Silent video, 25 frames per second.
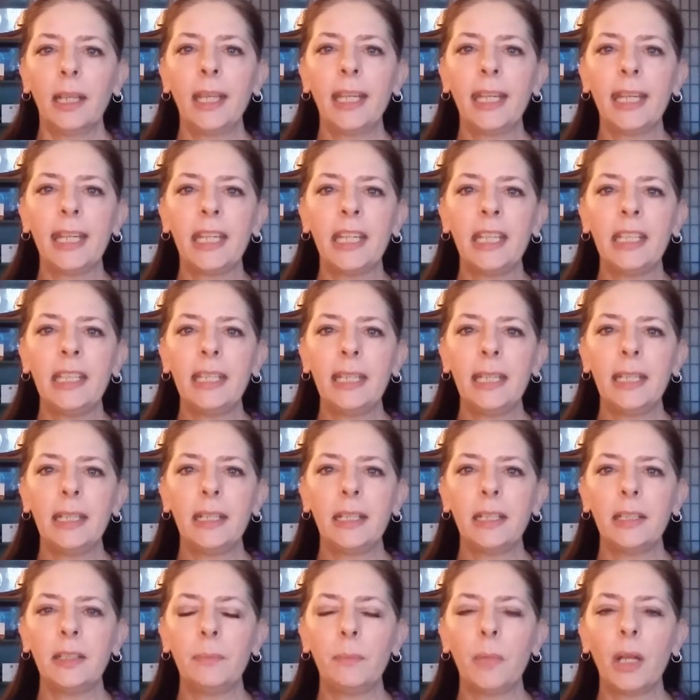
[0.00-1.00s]
he
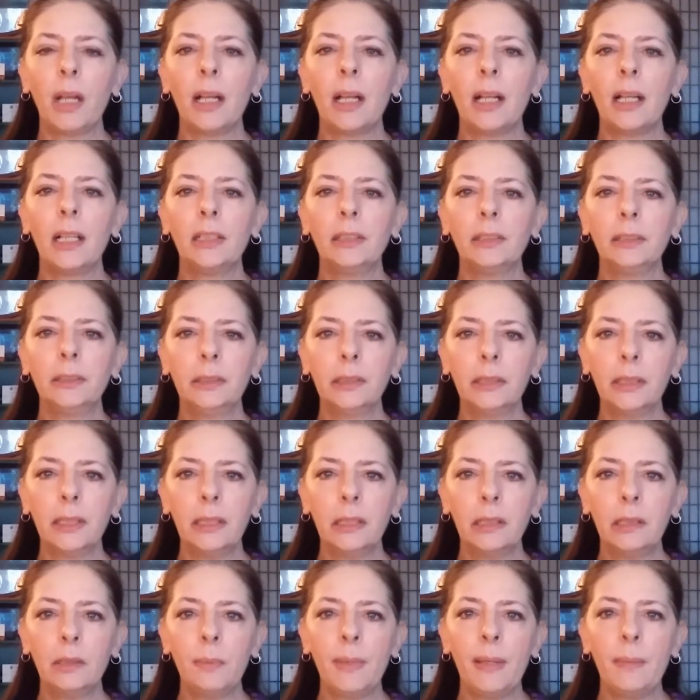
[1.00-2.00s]
needed a
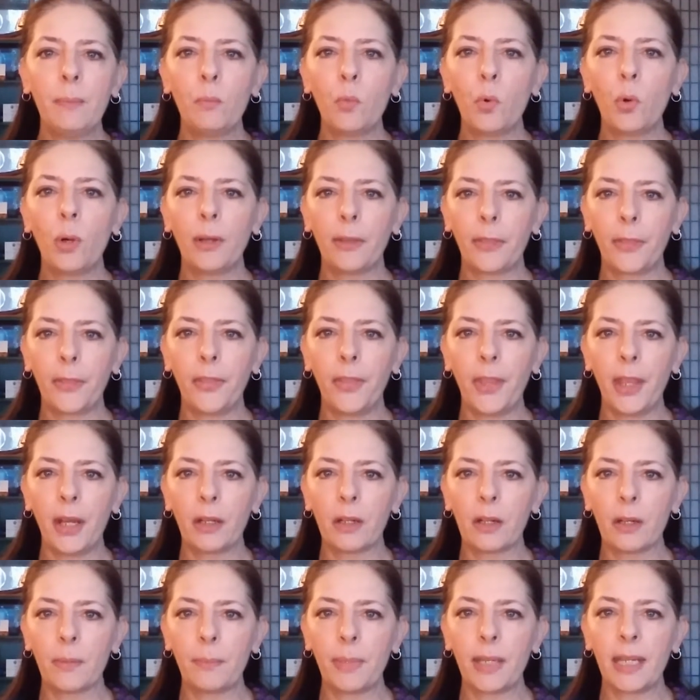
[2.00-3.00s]
little bit more
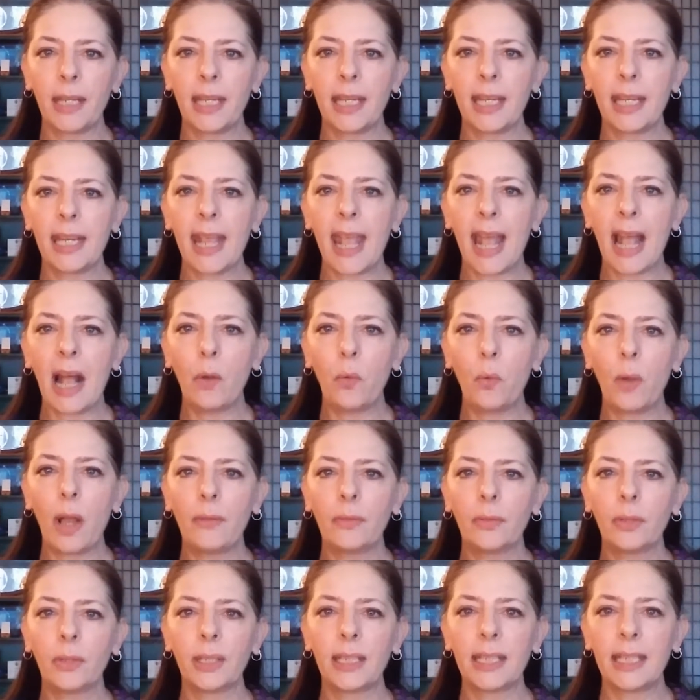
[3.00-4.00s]
therapy.
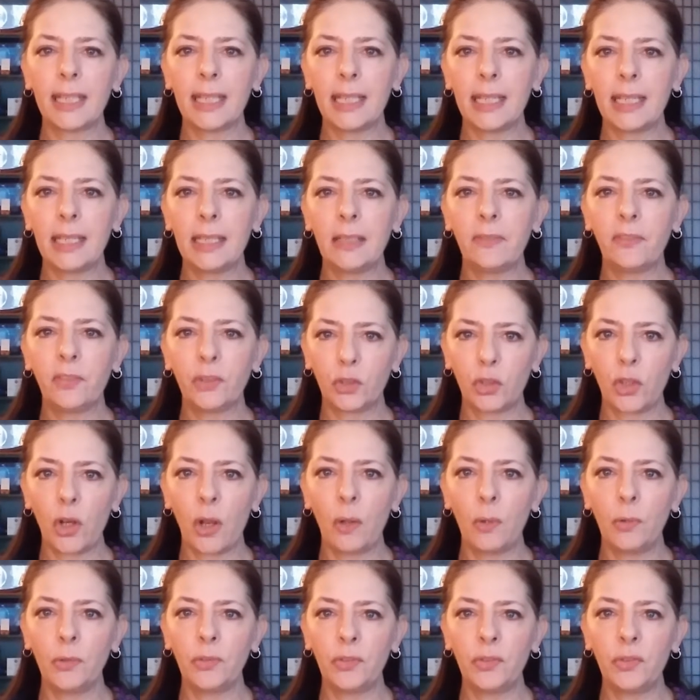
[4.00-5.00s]
However, he
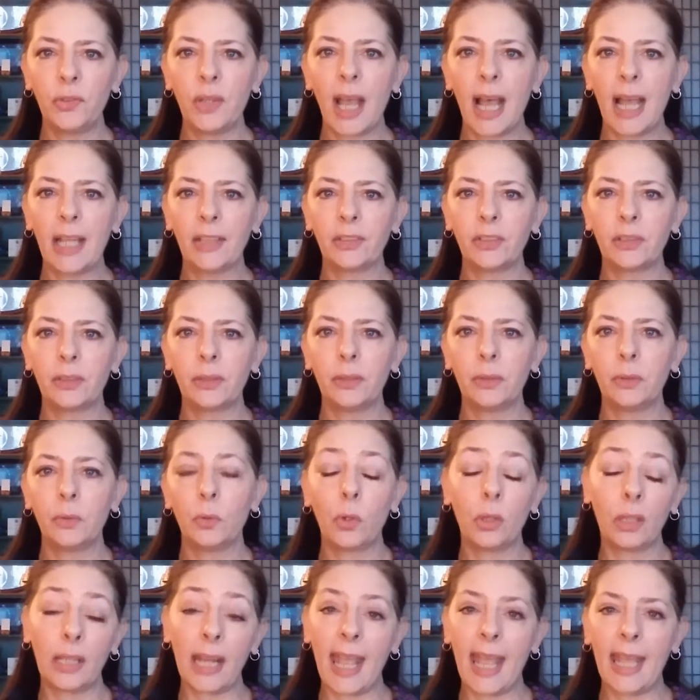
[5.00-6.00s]
chose not to,
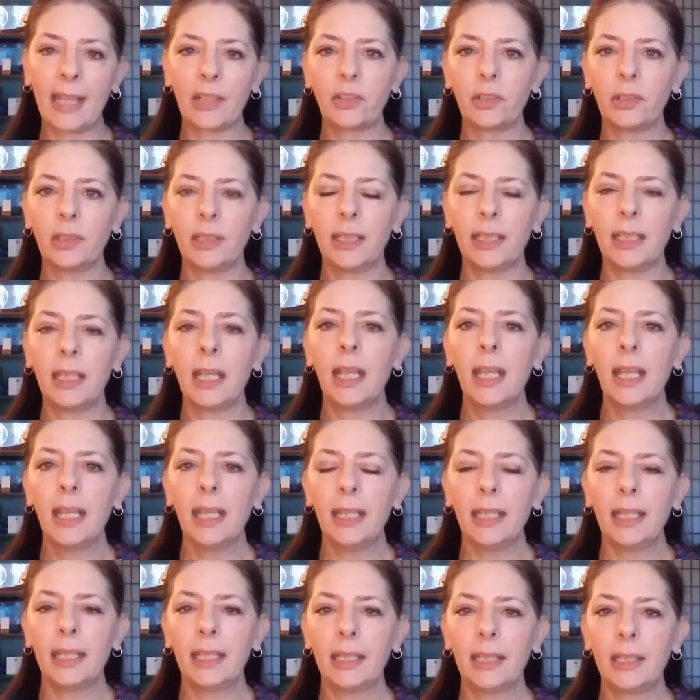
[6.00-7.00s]
or actually
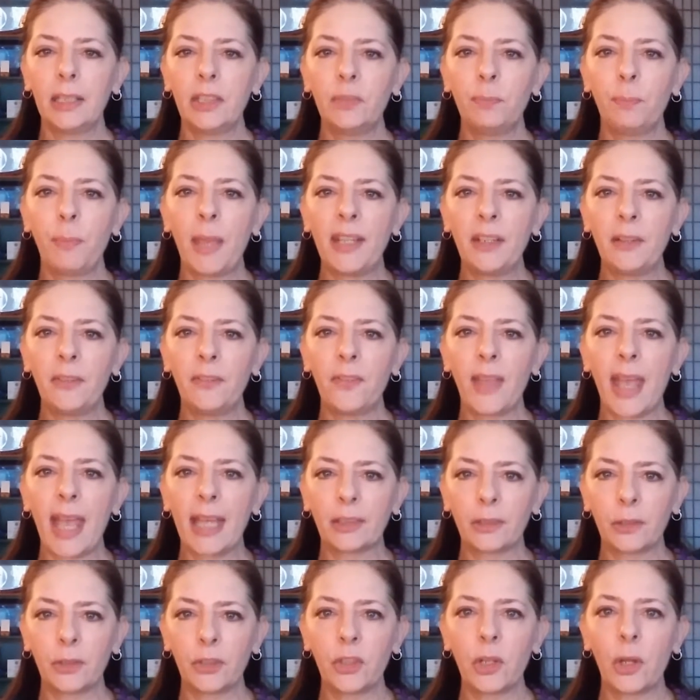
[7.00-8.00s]
his
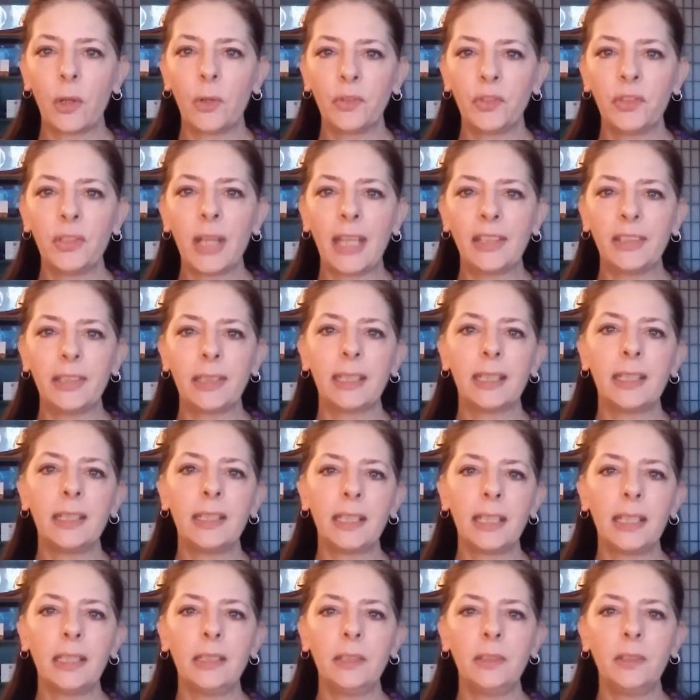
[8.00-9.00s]
benefactor chose not to
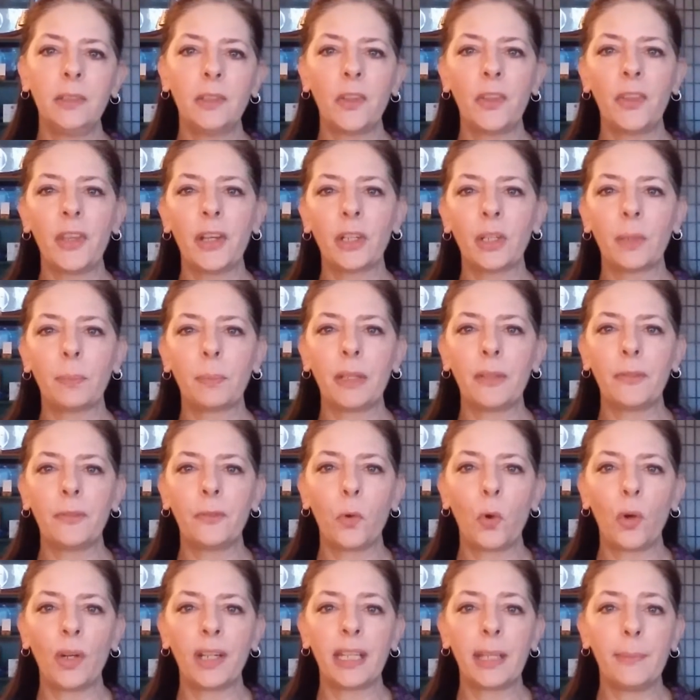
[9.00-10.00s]
continue the therapy
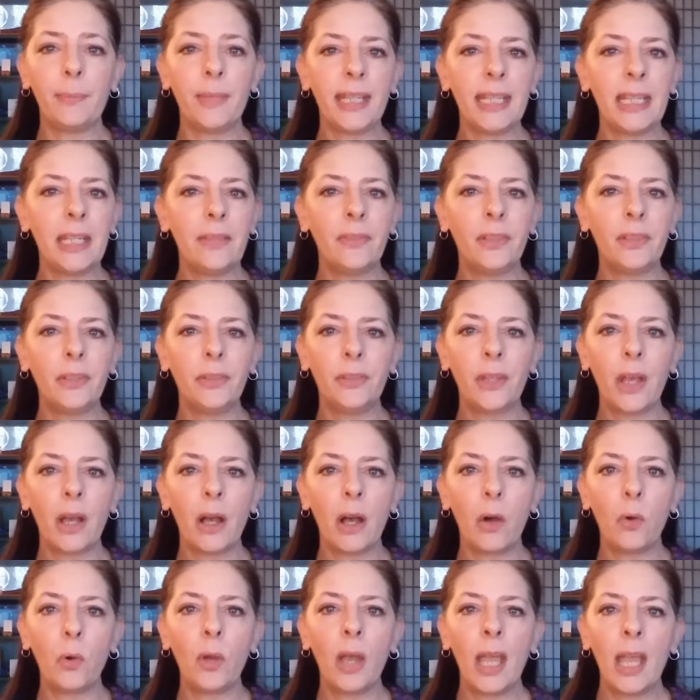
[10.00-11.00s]
for him, even
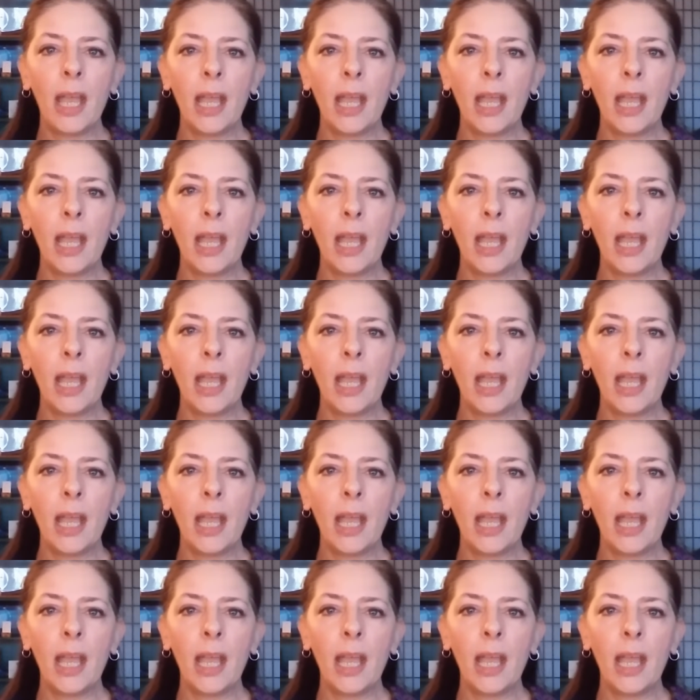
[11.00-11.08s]
though